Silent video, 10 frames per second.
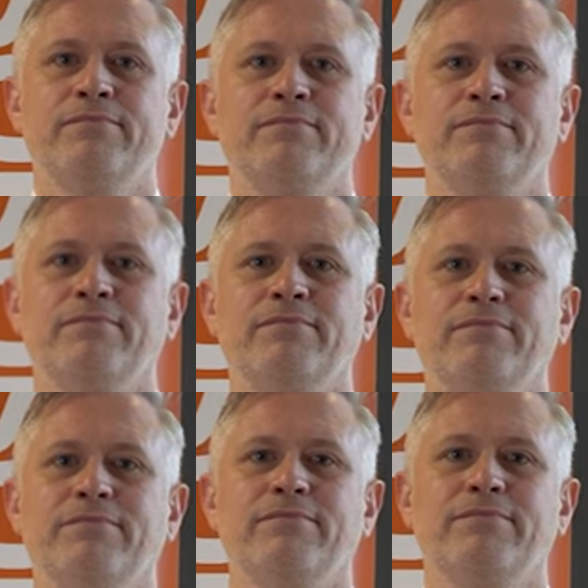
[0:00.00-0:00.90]

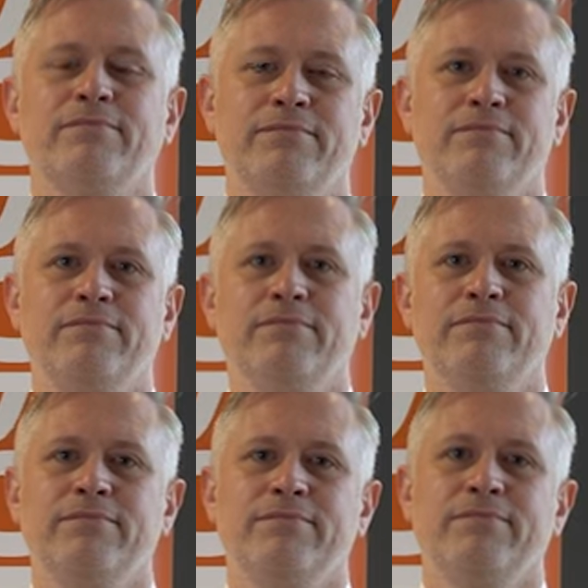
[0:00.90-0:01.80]

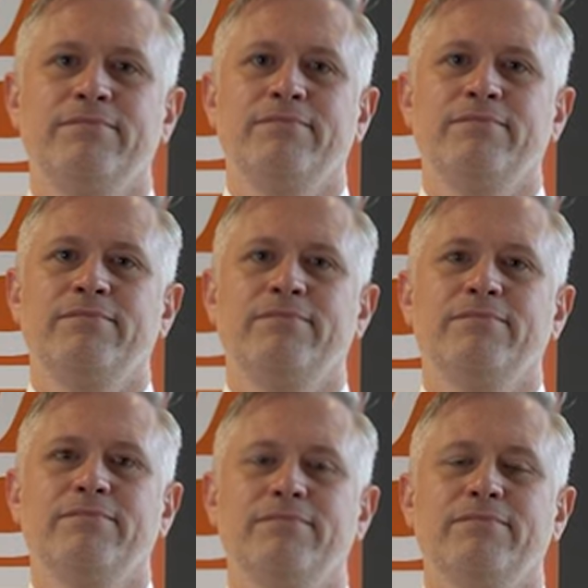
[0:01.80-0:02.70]

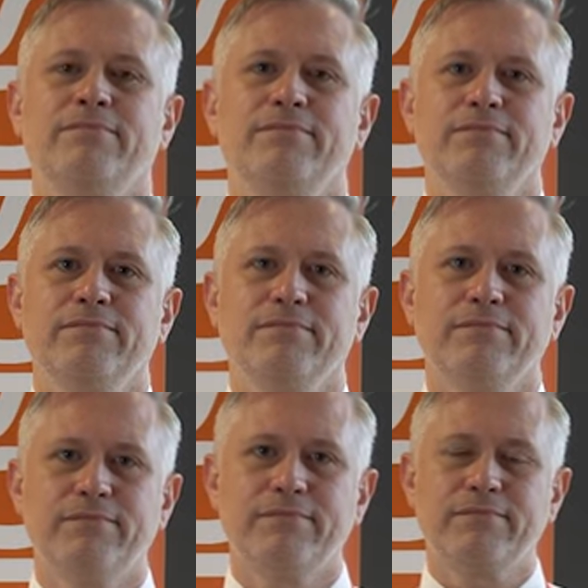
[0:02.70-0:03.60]

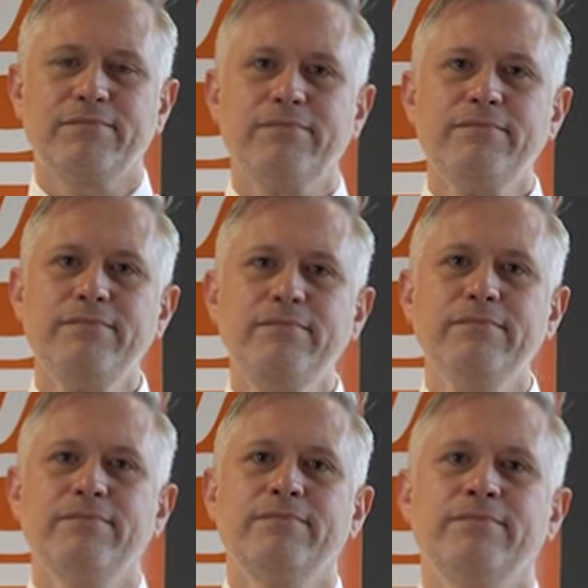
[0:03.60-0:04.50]

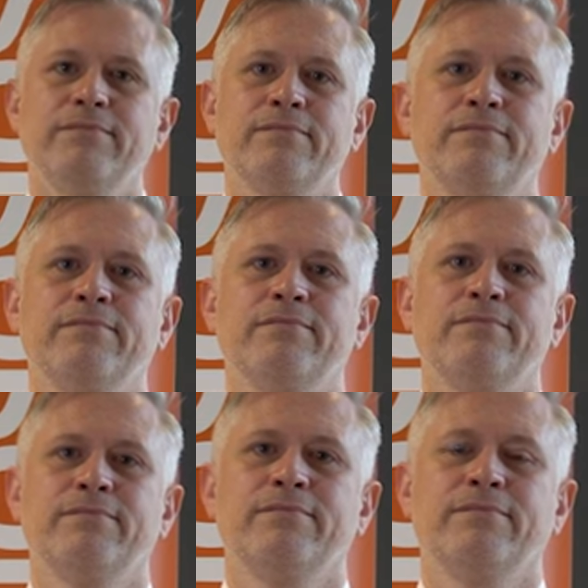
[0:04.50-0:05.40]

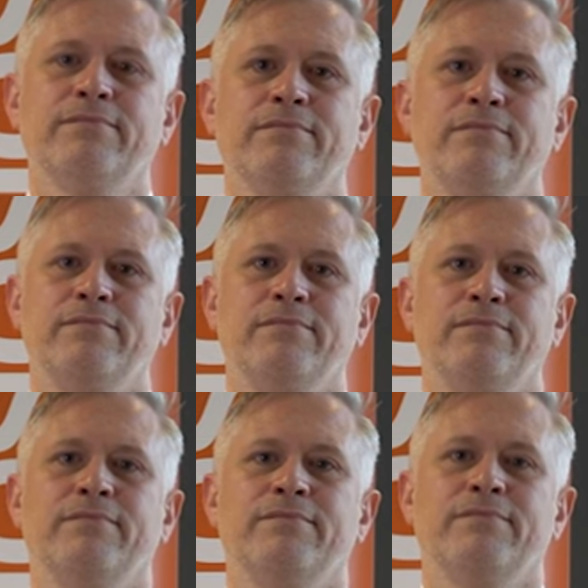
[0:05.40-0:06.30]

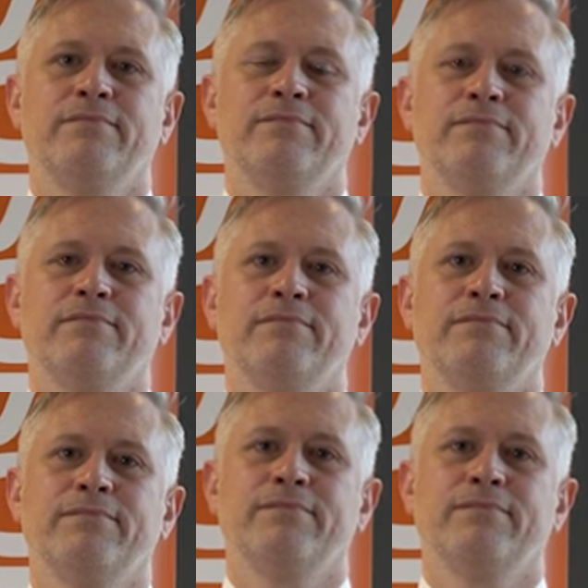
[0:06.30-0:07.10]
[no speech]